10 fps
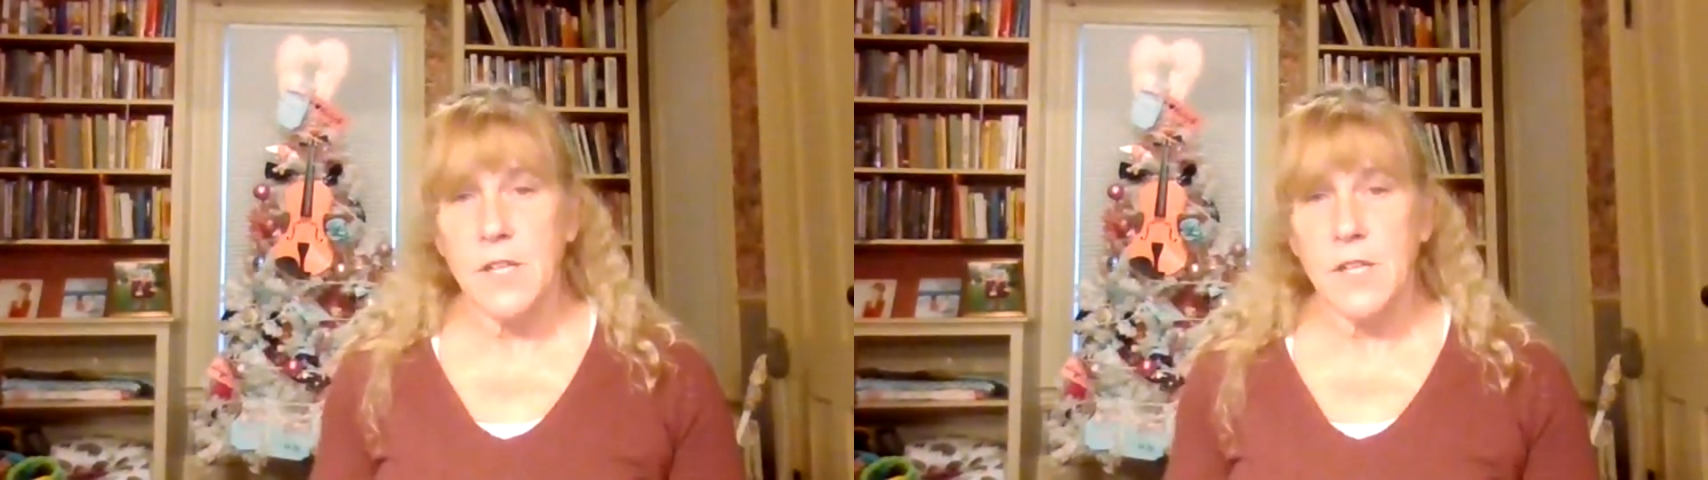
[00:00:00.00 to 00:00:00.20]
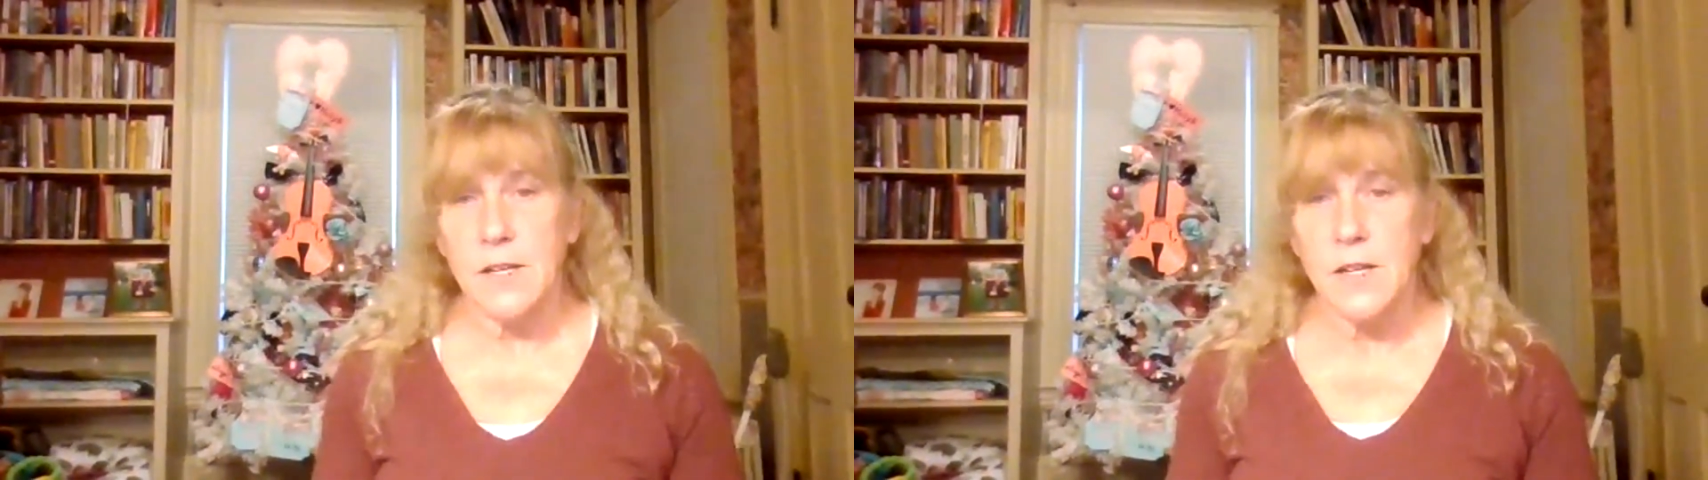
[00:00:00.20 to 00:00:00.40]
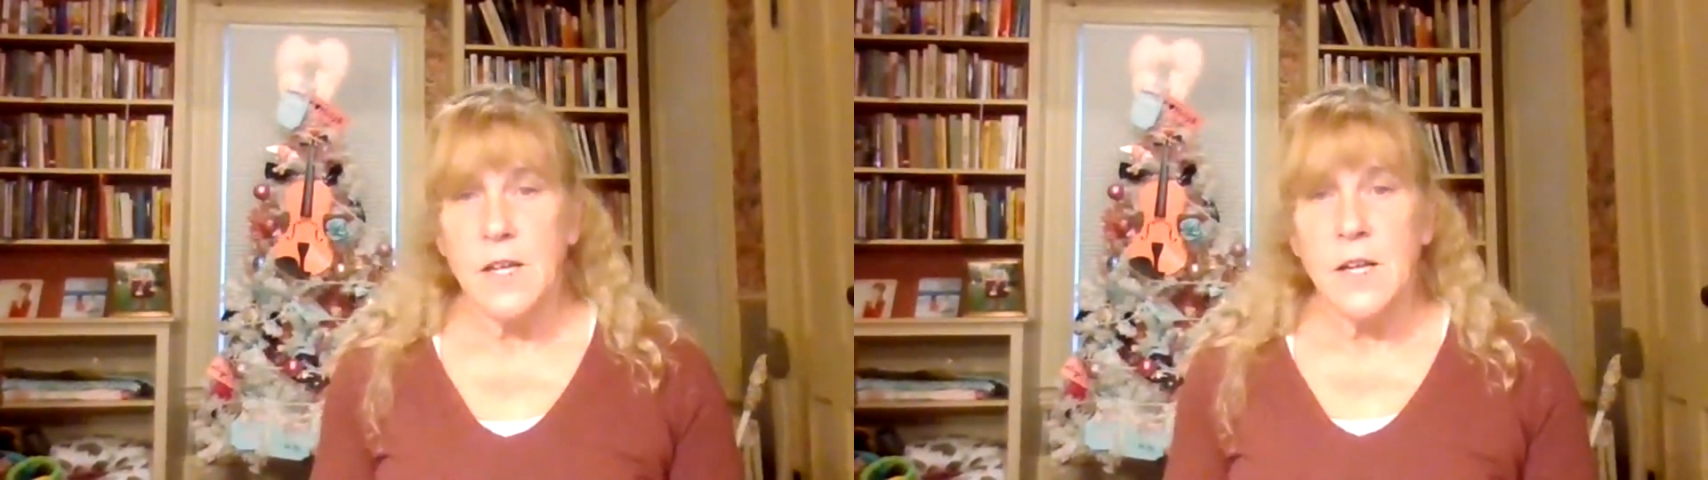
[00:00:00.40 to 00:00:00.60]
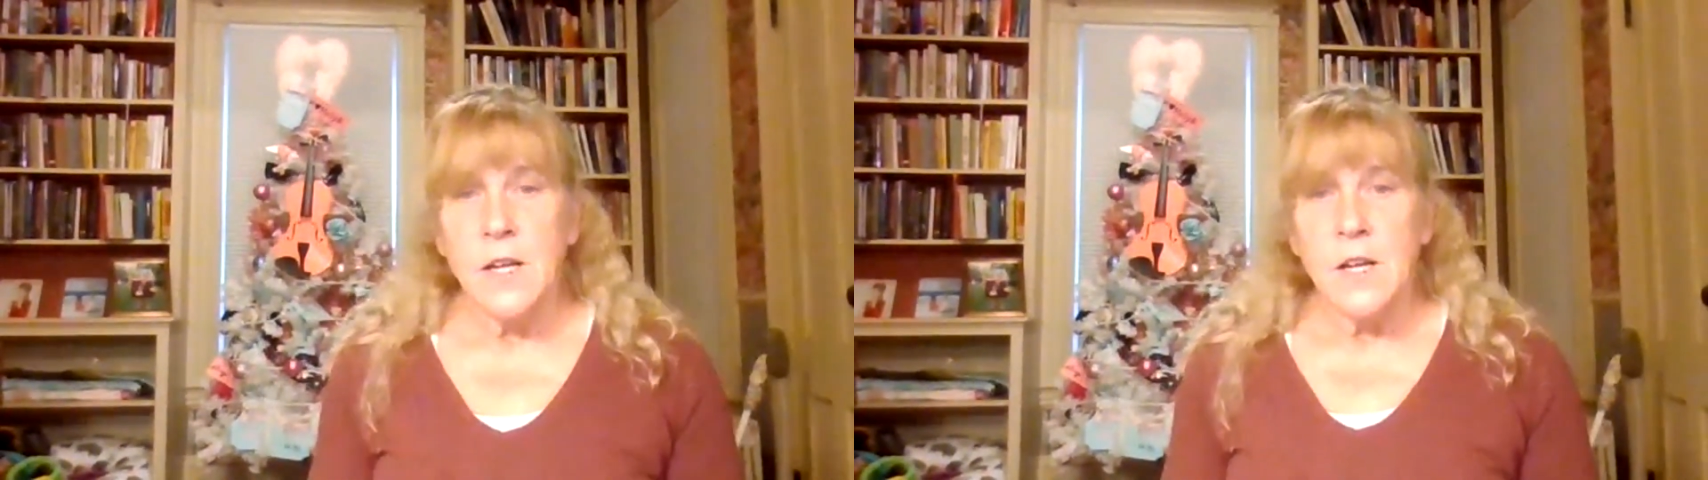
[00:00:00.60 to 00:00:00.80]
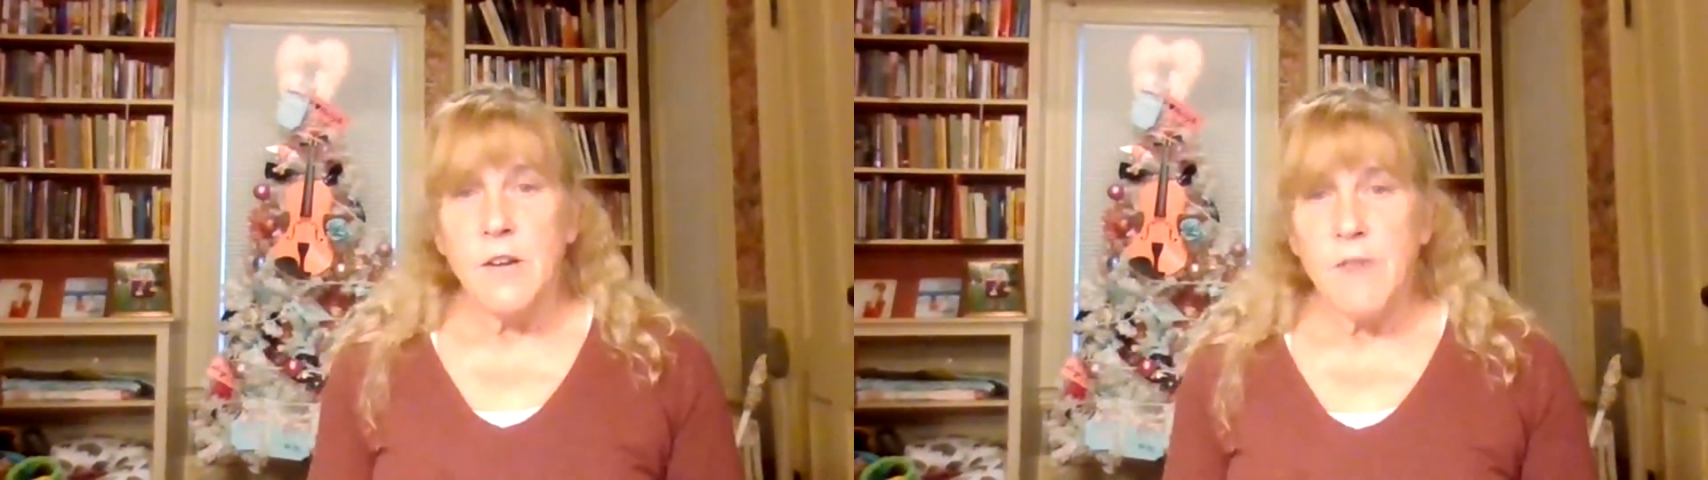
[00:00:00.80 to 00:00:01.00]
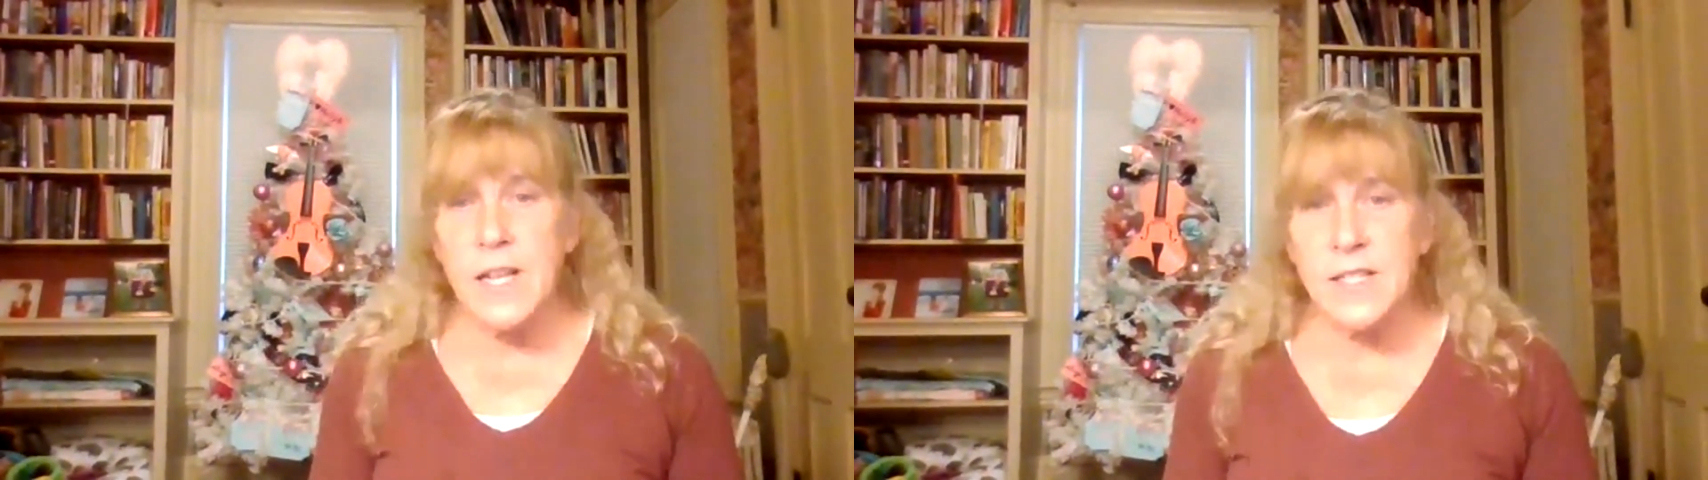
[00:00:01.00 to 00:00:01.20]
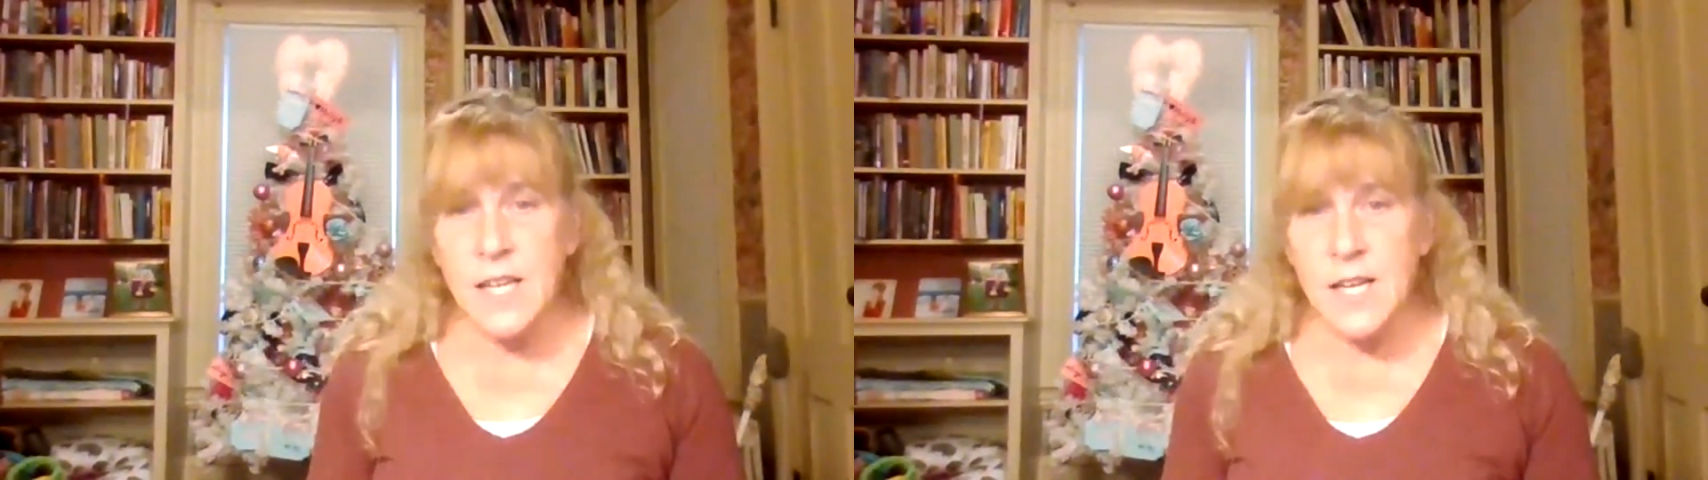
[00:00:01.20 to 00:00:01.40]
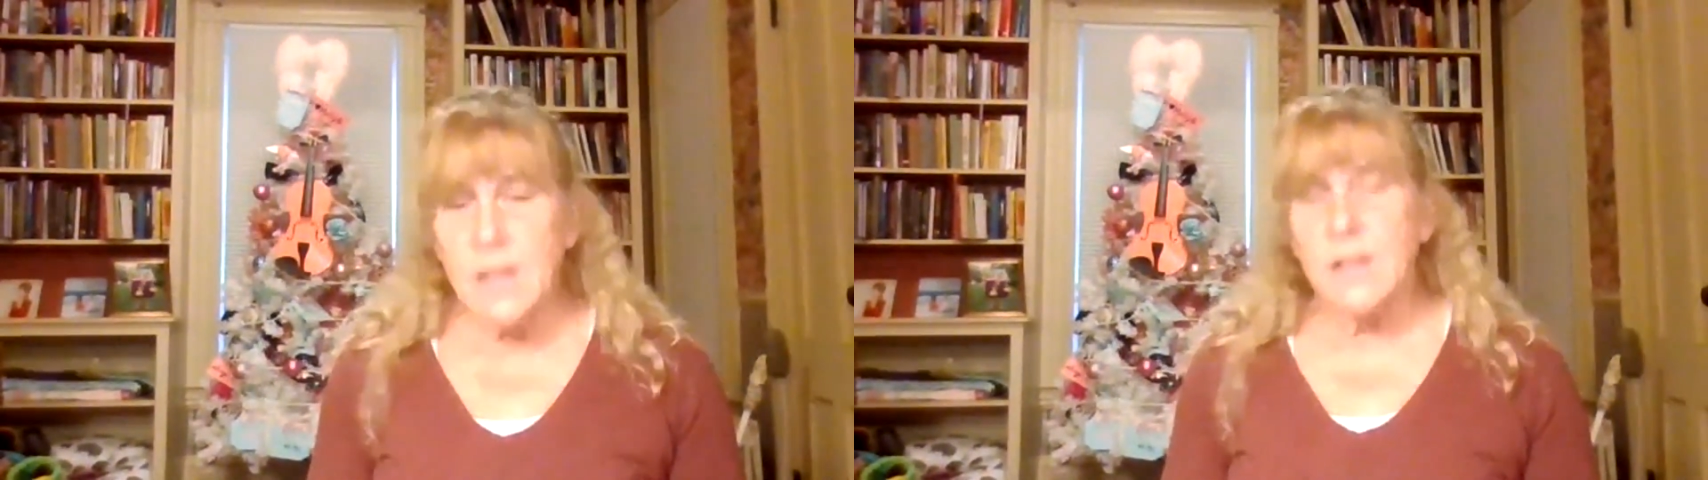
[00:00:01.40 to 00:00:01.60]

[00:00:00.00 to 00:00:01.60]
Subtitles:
to Gracie.